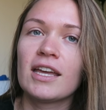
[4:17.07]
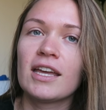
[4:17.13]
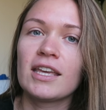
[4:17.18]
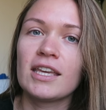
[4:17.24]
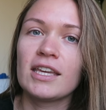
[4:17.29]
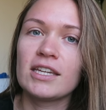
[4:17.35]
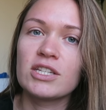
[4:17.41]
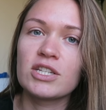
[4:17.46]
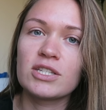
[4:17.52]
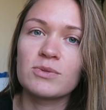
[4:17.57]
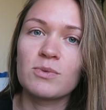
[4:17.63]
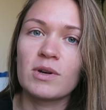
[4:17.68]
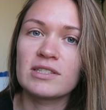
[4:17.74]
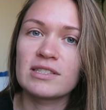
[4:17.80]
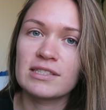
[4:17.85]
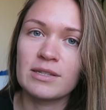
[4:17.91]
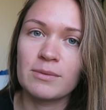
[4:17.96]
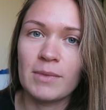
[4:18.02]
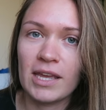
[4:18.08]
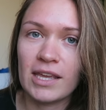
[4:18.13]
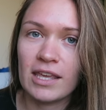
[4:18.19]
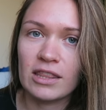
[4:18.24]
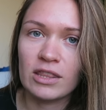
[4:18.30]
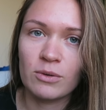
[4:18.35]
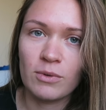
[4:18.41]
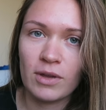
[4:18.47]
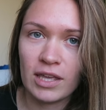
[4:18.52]
he just wants to
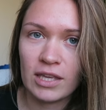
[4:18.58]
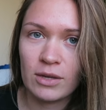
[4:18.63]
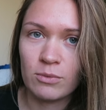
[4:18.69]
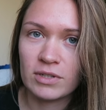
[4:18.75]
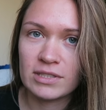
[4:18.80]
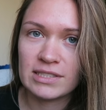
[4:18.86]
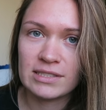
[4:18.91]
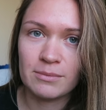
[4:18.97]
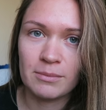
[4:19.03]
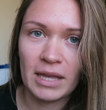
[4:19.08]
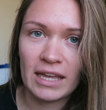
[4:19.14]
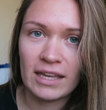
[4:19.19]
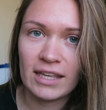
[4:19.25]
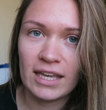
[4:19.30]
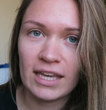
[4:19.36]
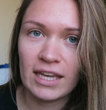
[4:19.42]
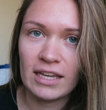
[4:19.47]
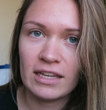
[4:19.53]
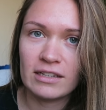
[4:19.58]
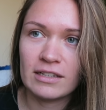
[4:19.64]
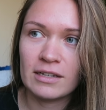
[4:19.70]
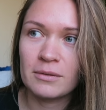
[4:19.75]
make it the way he wants to make it.